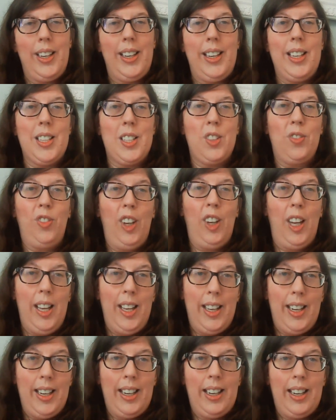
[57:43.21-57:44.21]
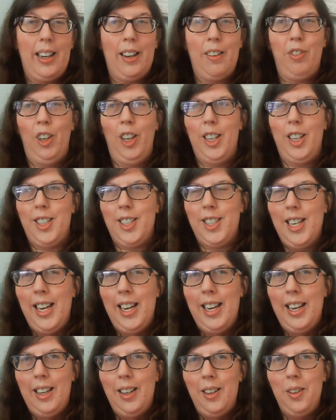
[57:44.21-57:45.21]
is flooded and it floods
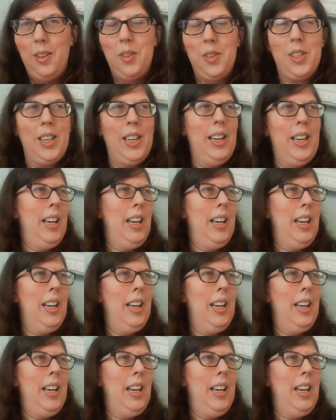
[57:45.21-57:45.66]
towns.